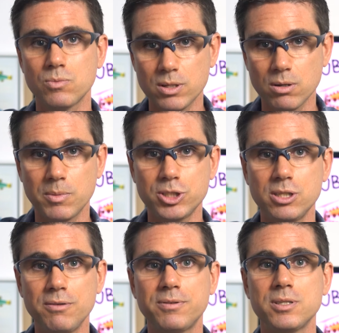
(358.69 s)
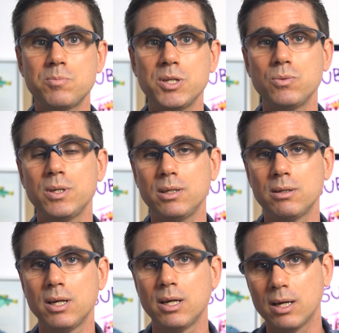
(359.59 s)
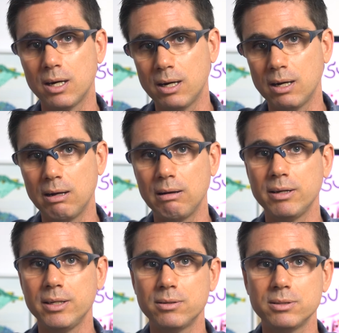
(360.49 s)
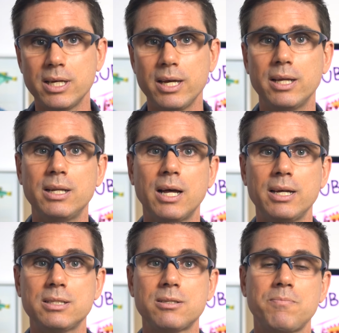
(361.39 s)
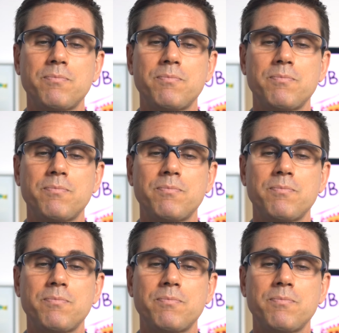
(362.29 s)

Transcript: with not much difference between day and night.